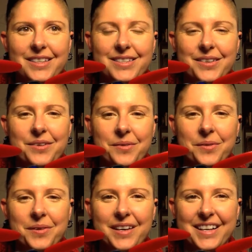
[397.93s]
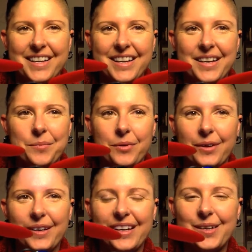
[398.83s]
So
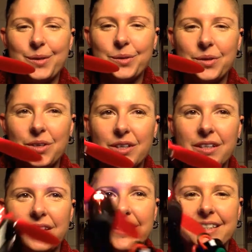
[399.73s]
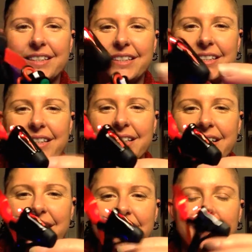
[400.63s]
pretty cool. All
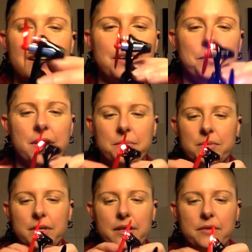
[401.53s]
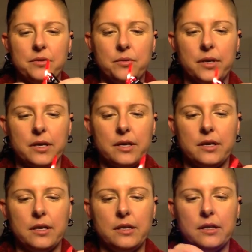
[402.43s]
right, I'm gonna unplug that real quick.
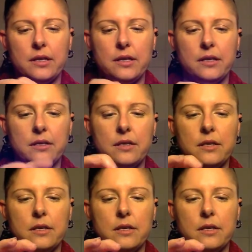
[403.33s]
And then